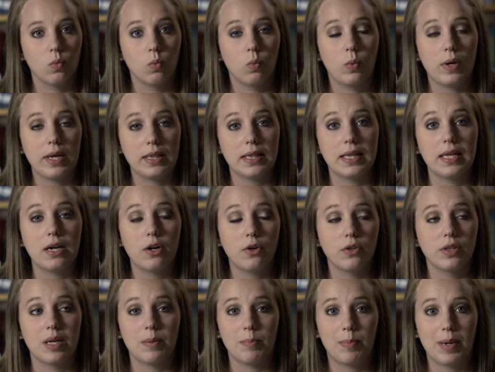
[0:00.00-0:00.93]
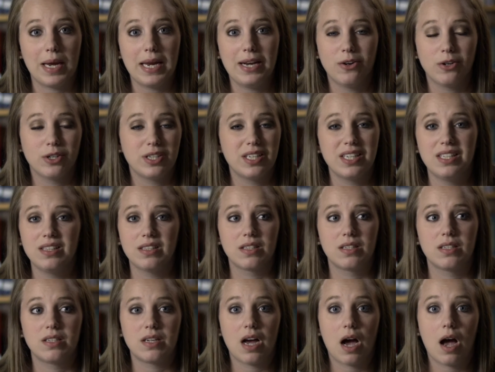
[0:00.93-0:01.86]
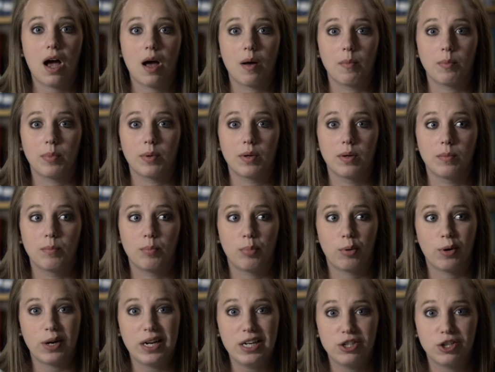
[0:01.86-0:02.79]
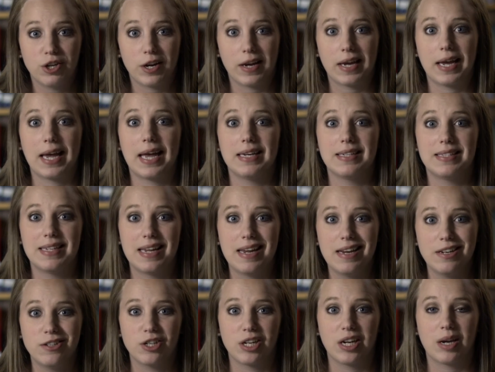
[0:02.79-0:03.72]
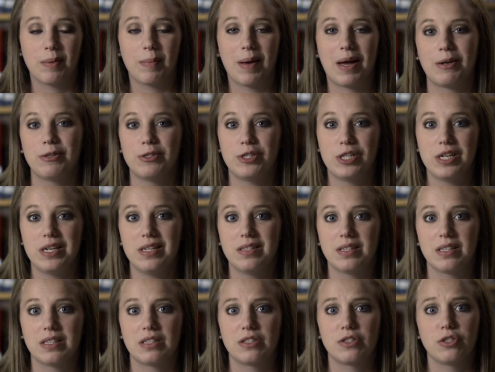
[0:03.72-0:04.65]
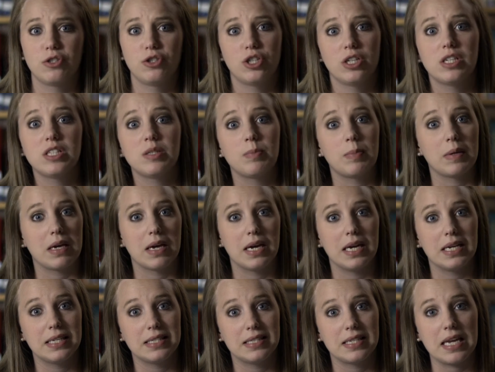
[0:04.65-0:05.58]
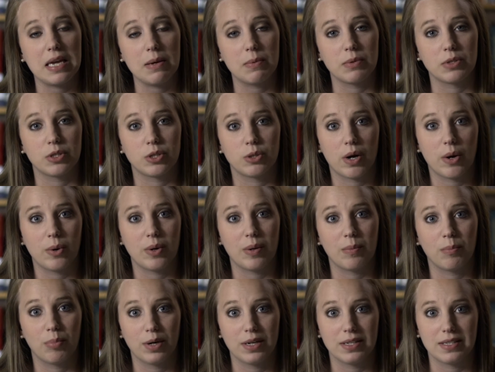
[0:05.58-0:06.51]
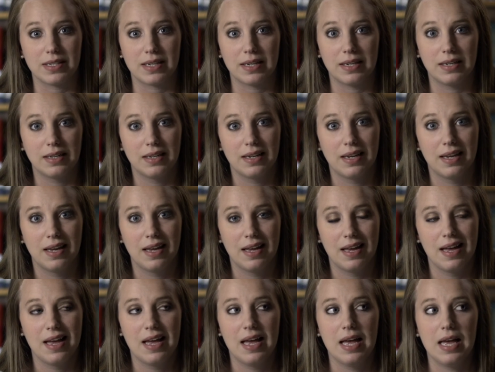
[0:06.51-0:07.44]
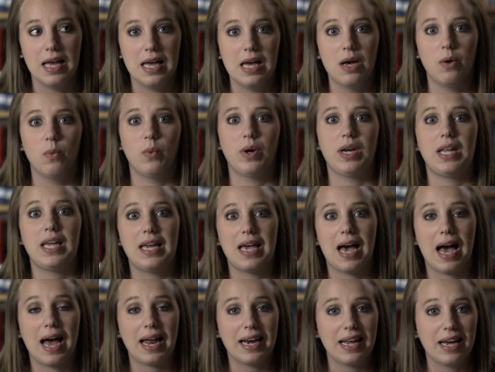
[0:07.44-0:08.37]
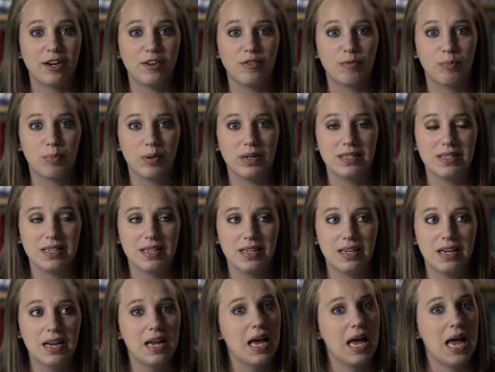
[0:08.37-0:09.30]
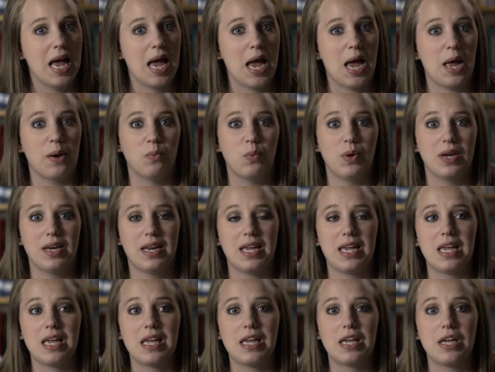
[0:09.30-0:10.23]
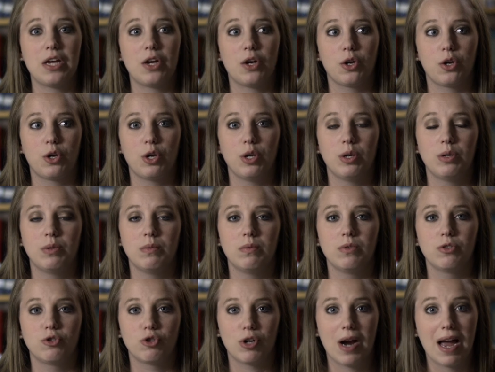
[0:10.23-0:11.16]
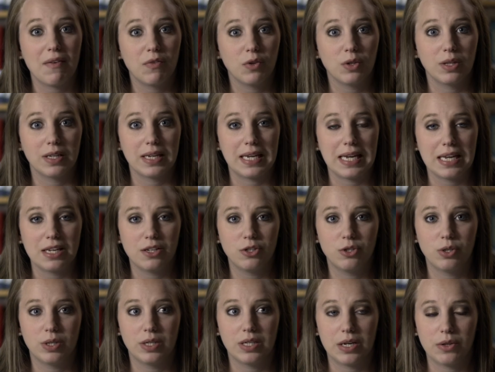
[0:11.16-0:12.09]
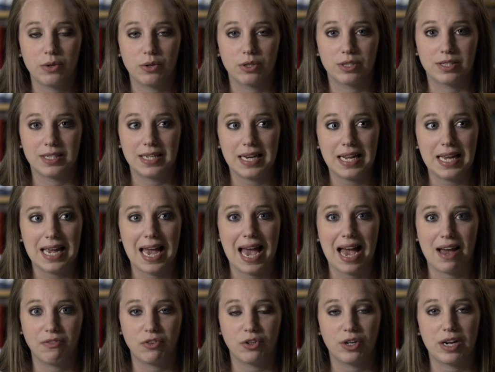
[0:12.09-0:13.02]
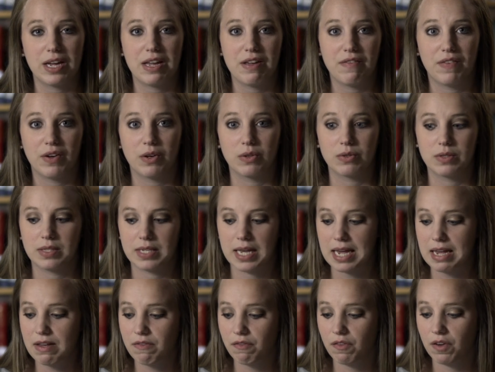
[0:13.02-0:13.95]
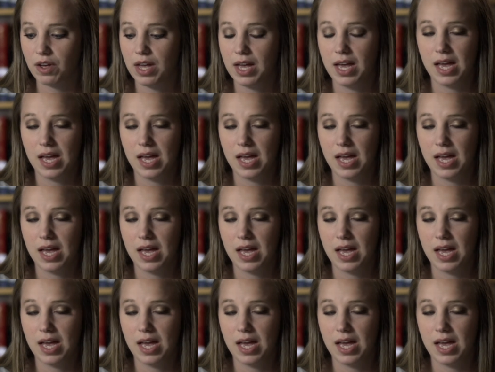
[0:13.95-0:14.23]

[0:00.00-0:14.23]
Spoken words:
we learn that Peter didn't stop preaching and teaching about Jesus just because he was thrown in prison. When he got out of prison And when he could travel again to another city after he felt safe,